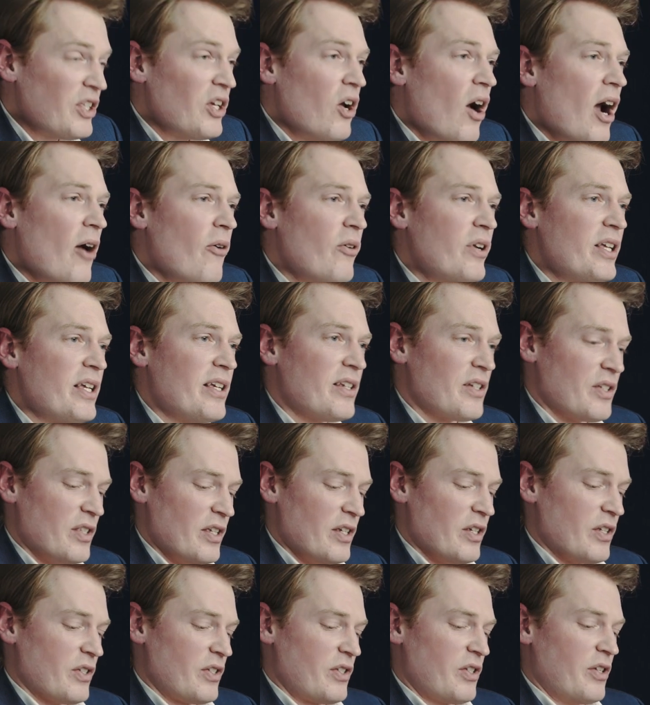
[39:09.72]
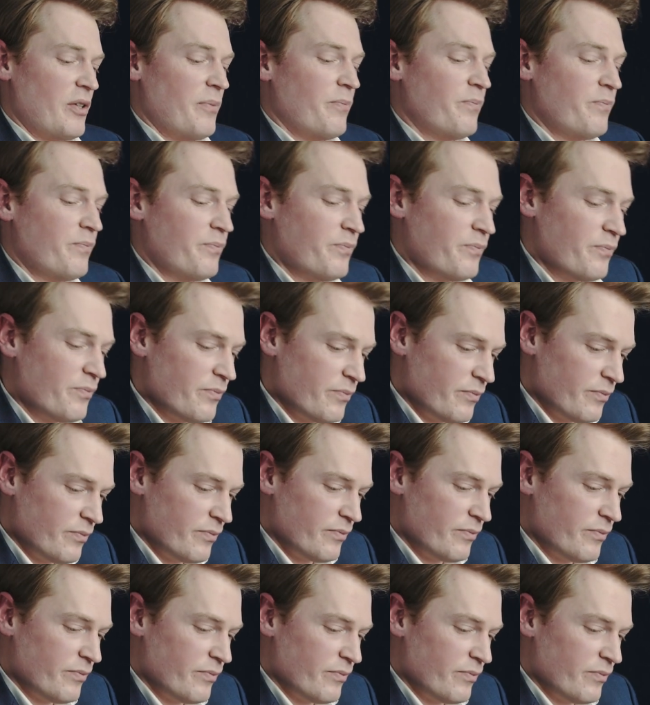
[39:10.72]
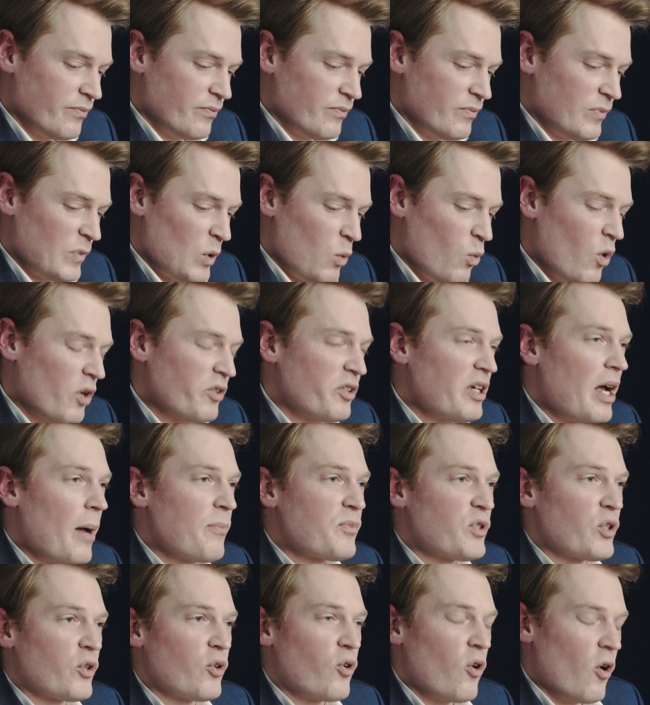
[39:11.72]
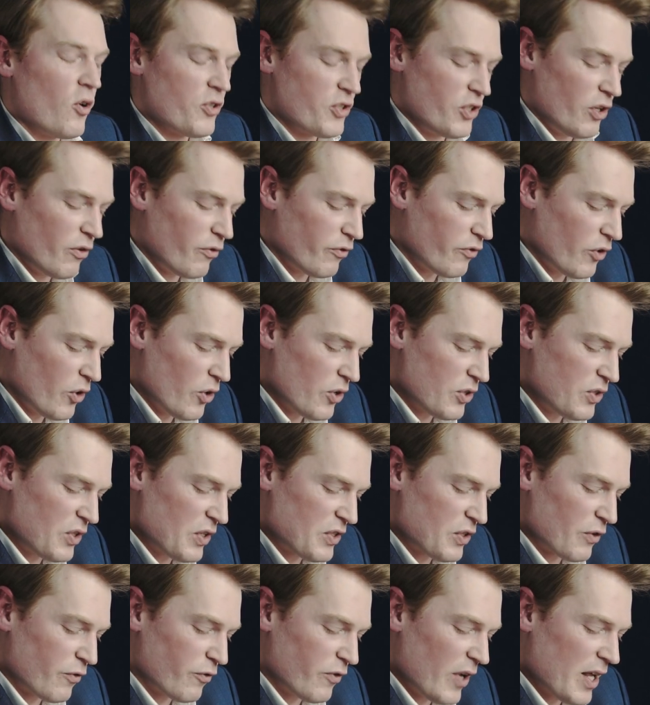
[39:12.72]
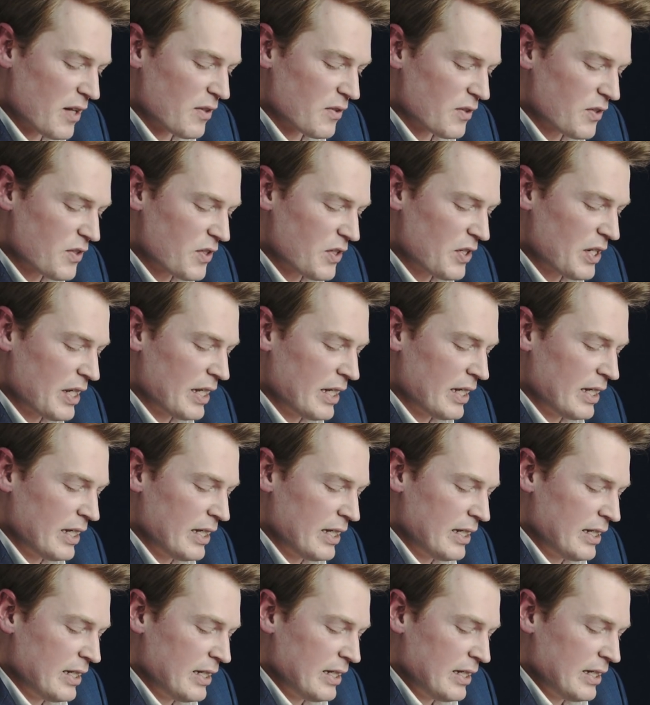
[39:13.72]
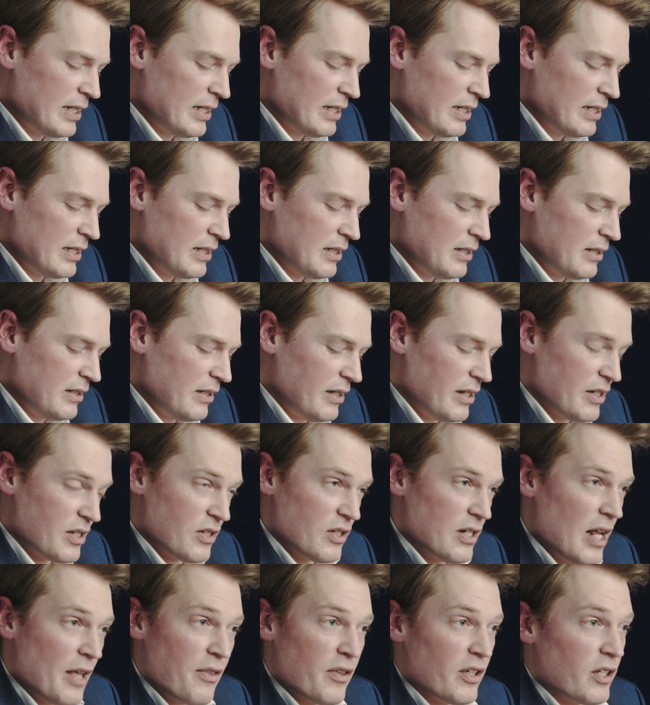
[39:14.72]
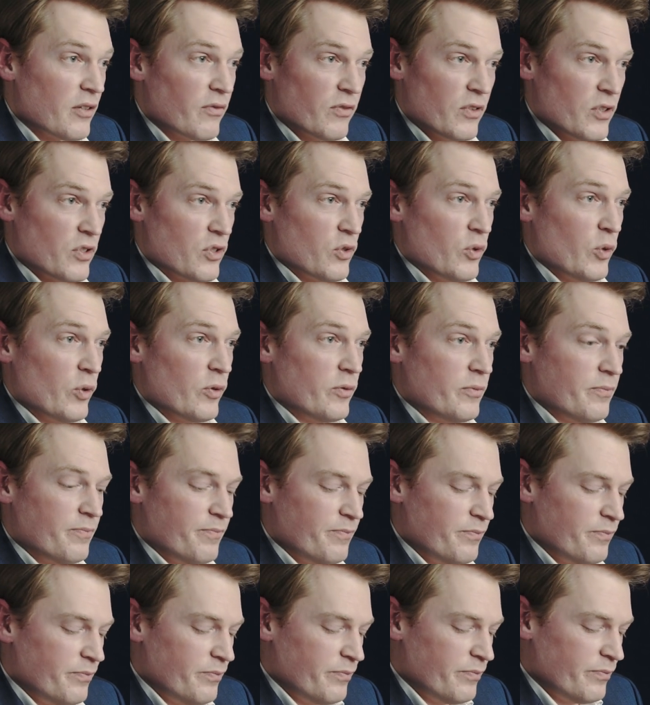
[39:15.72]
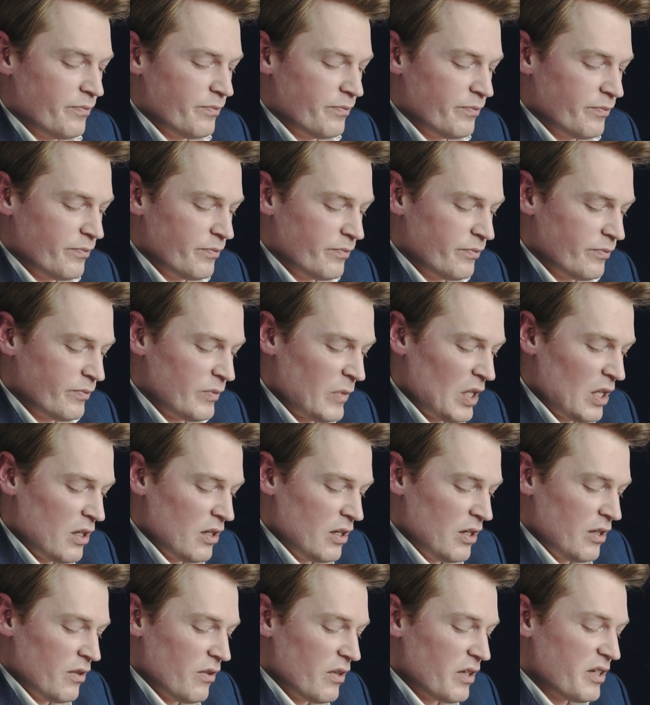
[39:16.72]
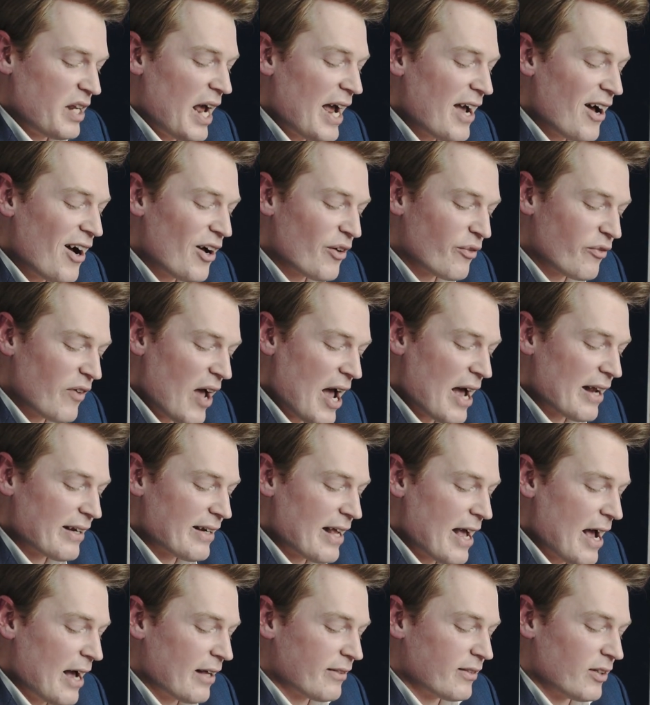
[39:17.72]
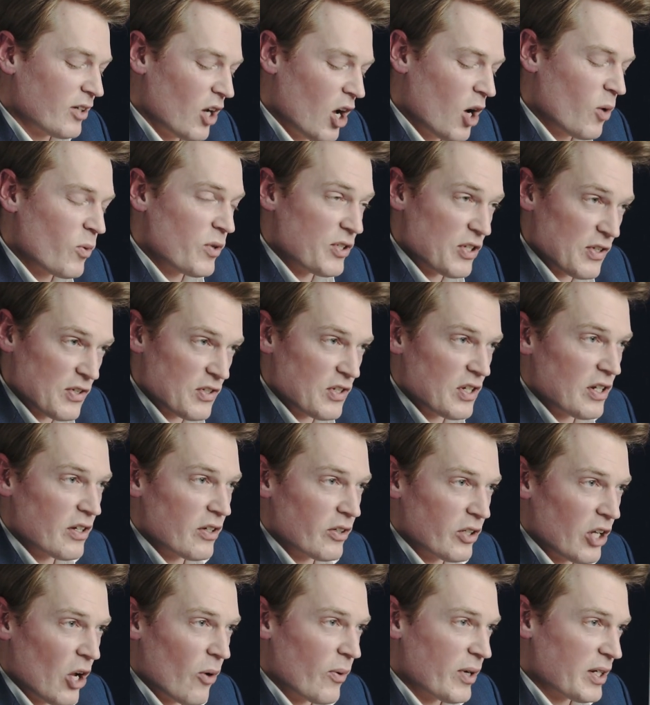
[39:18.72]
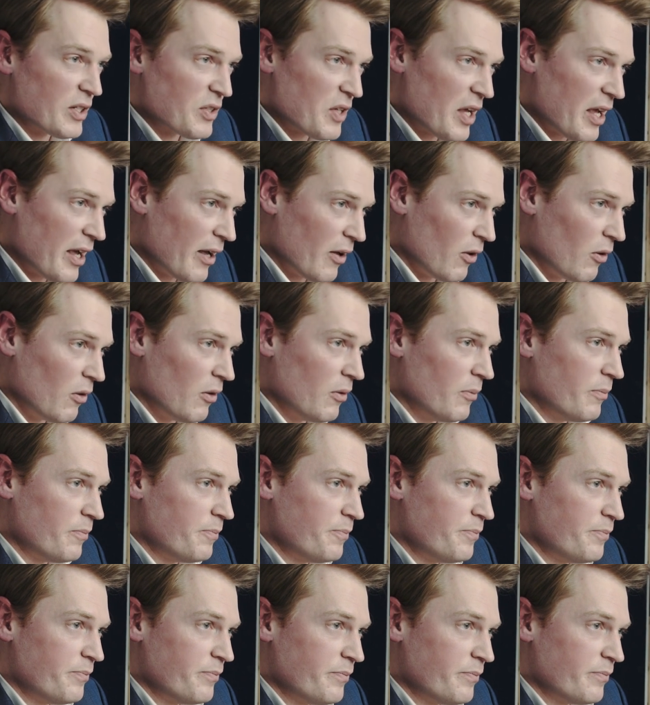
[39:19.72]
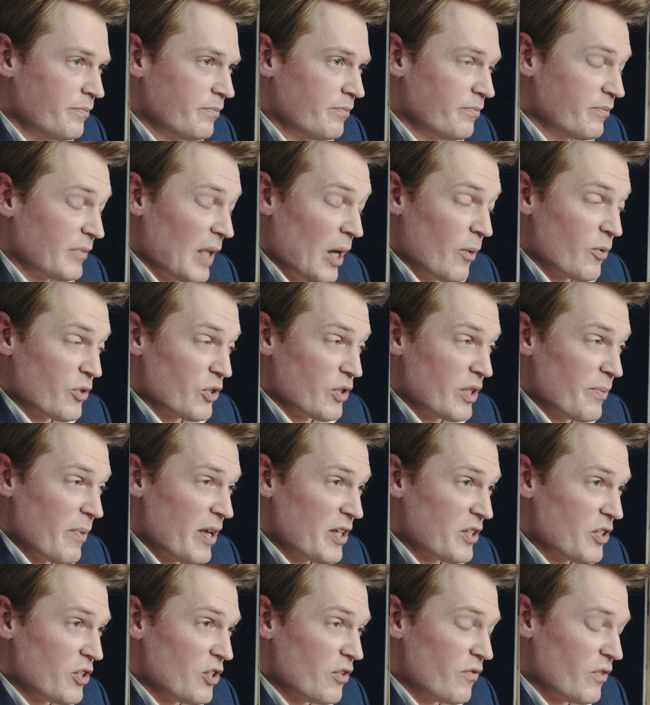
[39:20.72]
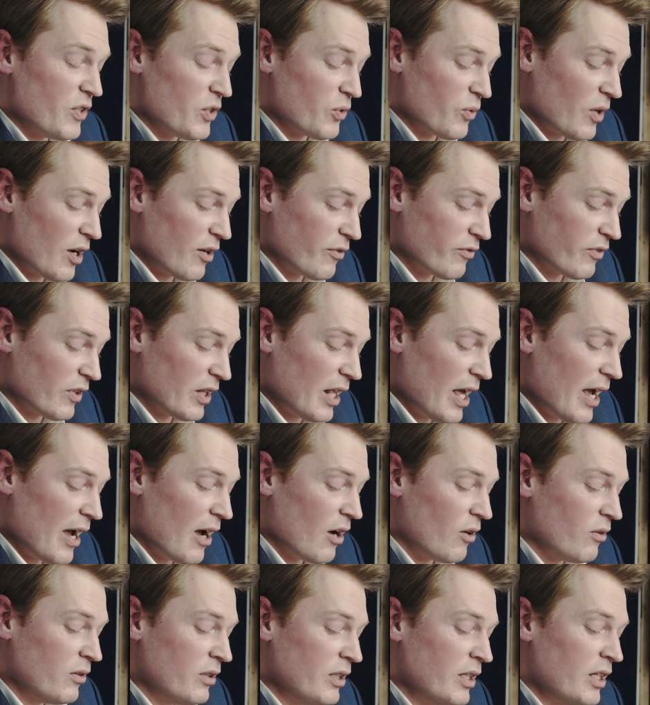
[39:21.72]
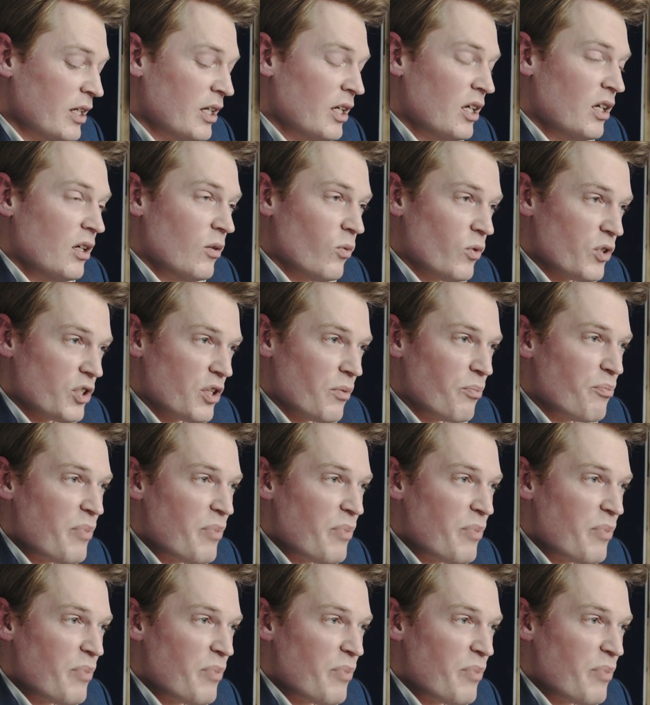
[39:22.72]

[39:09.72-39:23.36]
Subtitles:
the irony is this. What comes across at first as offence is nothing of the sort. The day I found out that I was a sinner going to hell, that was the message of Israel Folau, was the